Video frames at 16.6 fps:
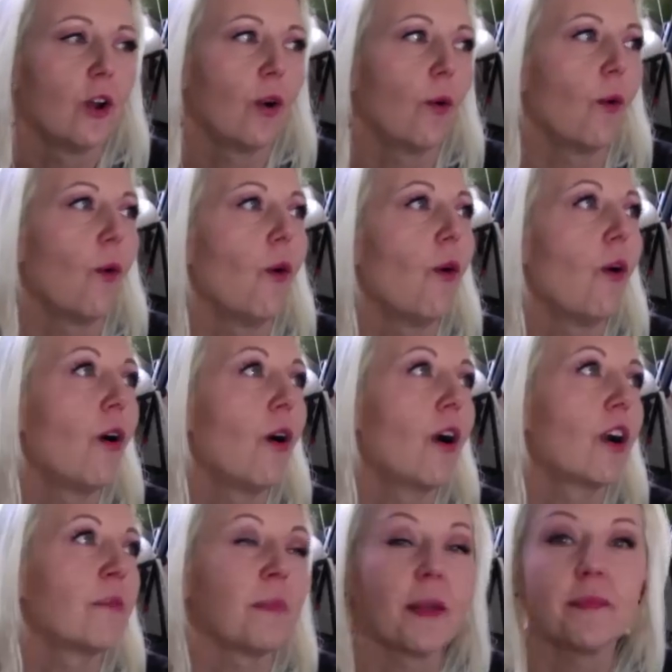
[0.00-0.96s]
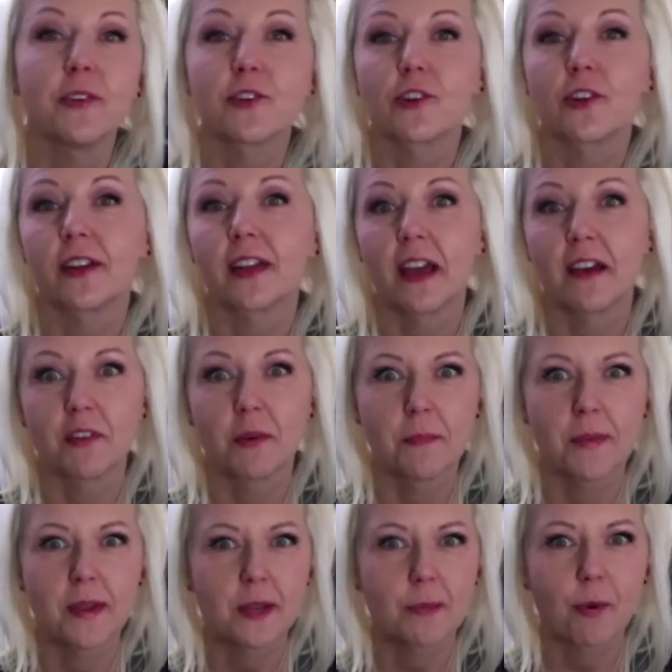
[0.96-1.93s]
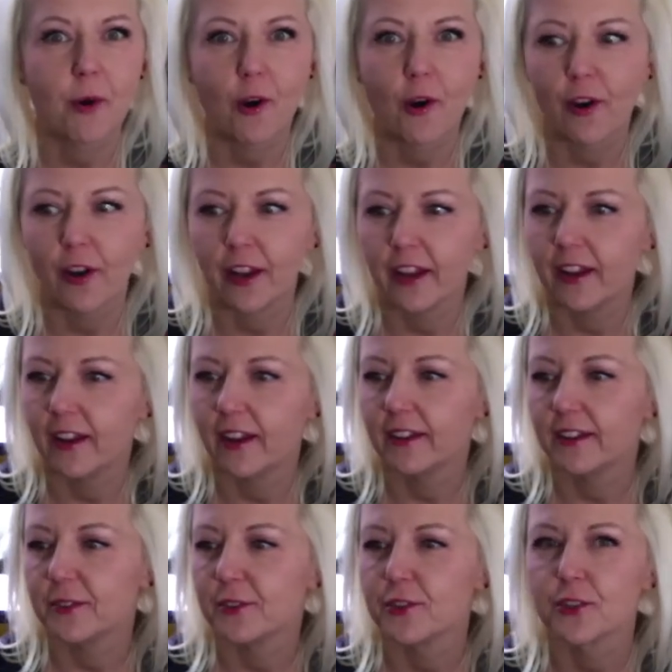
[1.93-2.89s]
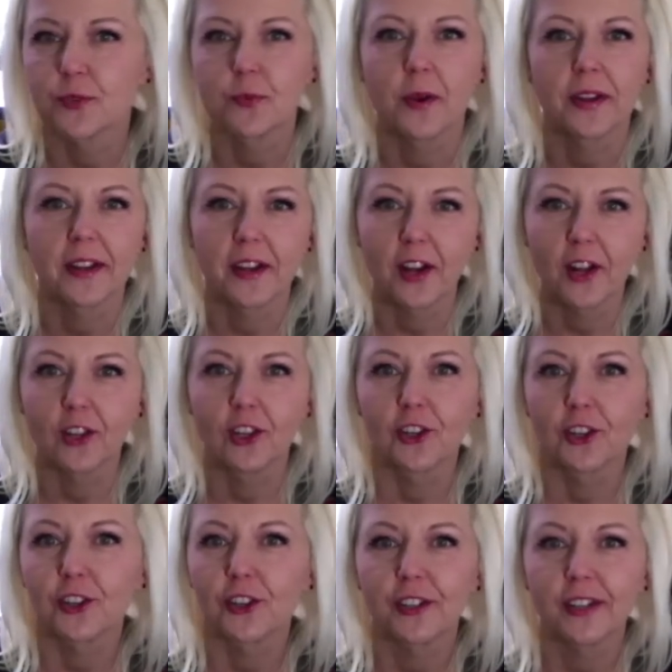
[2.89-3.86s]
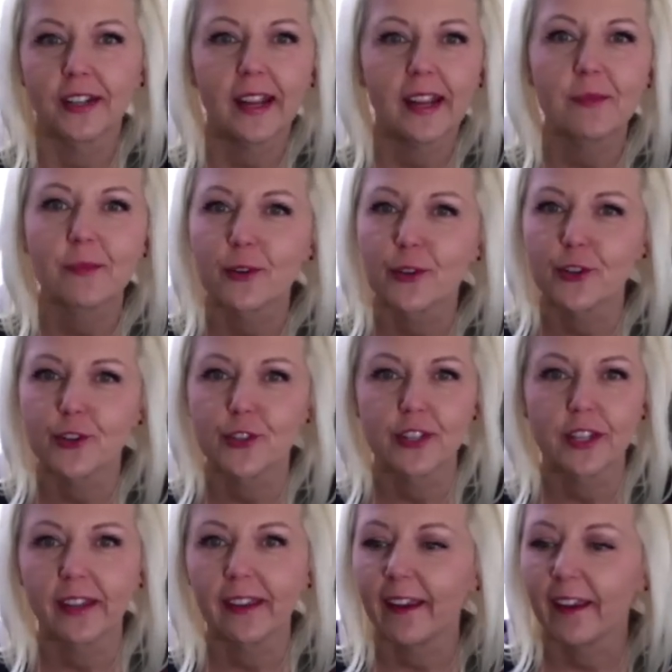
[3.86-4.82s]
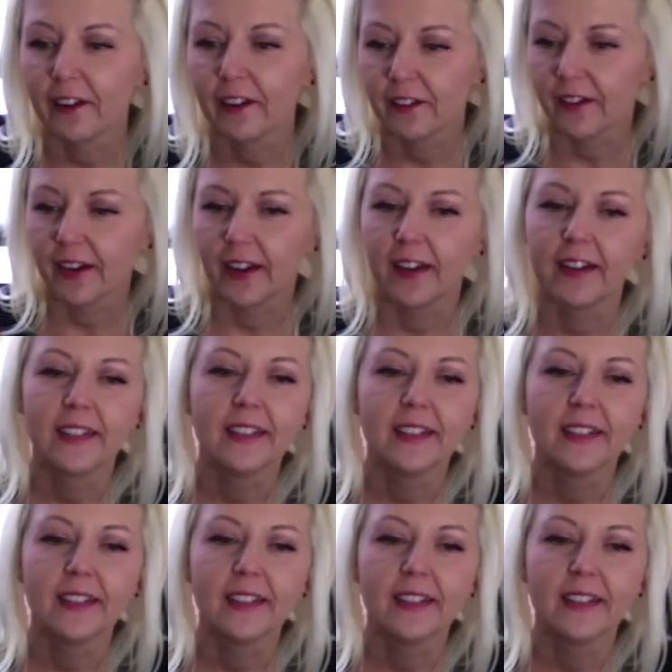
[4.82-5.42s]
or maybe you're going to have a big party and you just want to alert neighbors in the area,